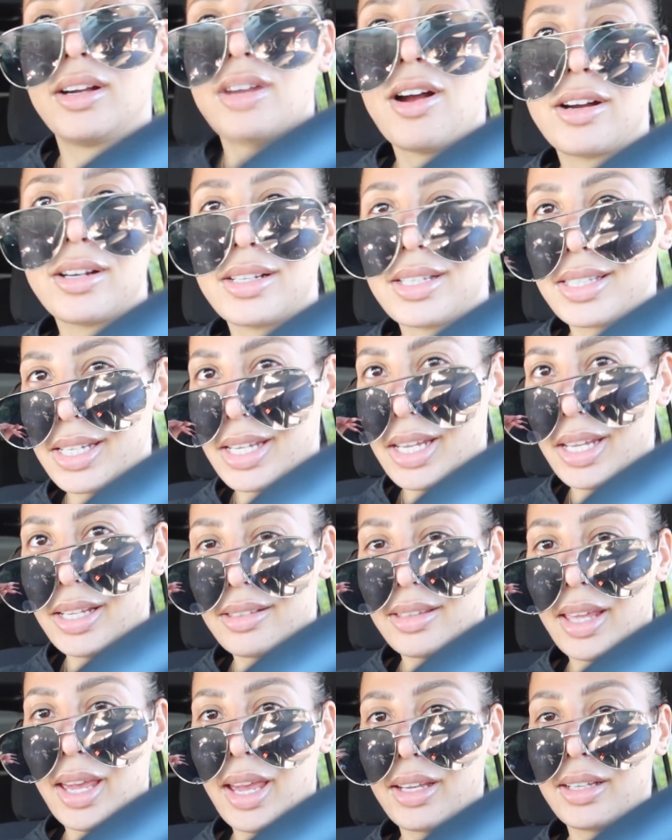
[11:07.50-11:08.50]
car seat
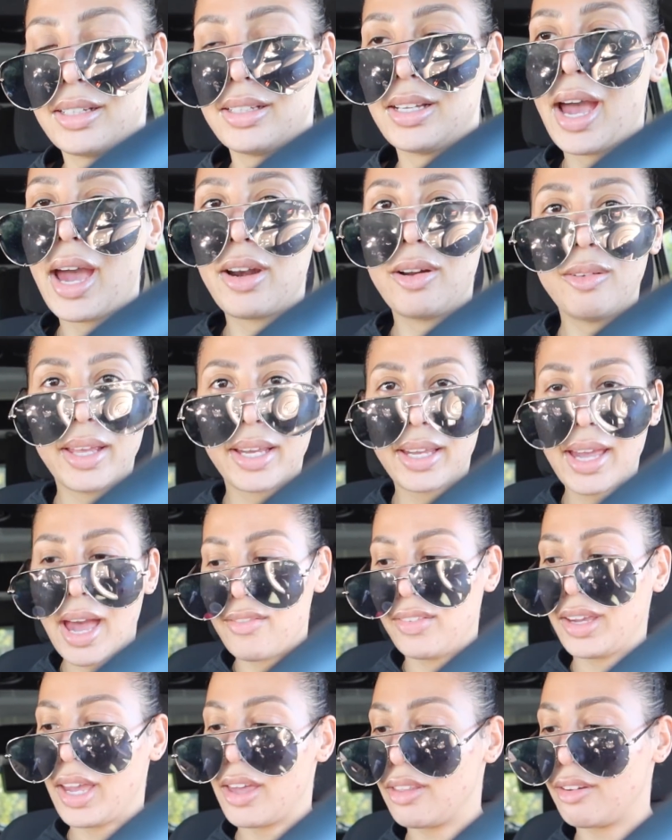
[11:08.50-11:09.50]
thing, I don't like
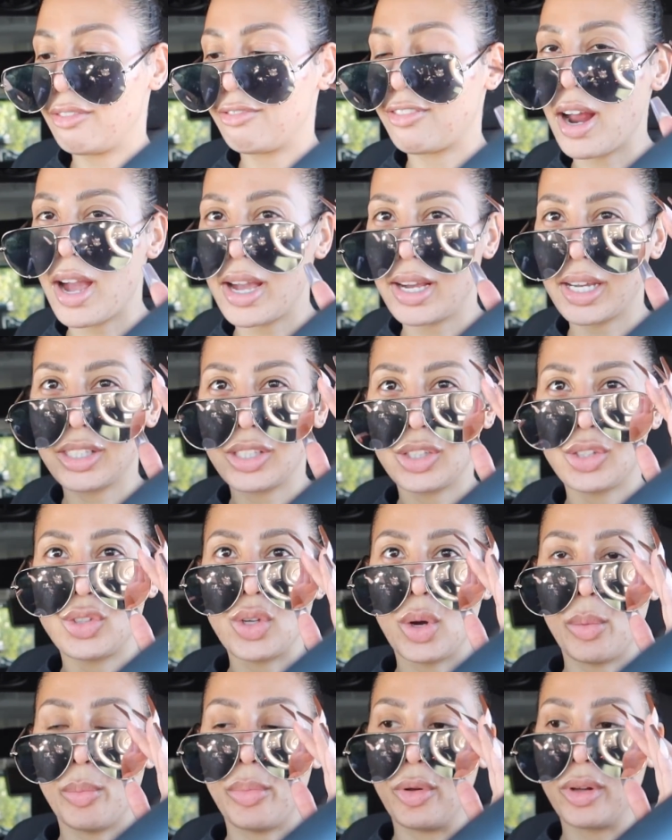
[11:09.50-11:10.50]
having it in the front because it's
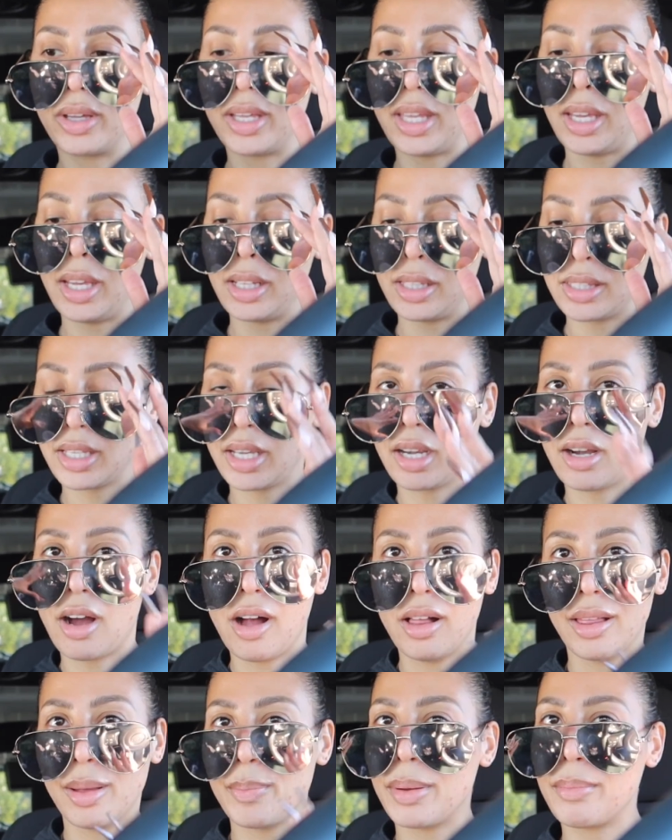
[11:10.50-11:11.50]
so bulky. It's like
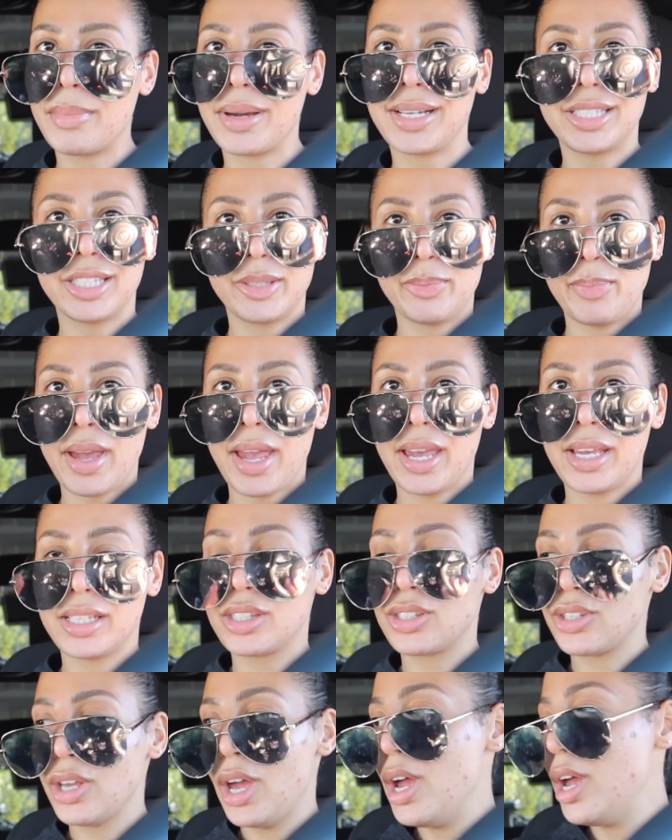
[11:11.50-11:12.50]
all up in my
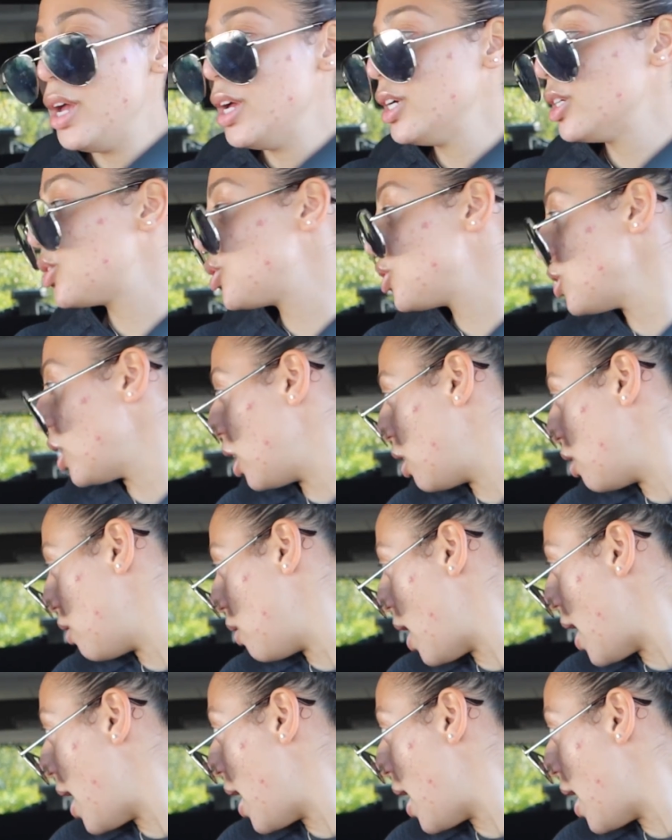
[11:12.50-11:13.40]
space. So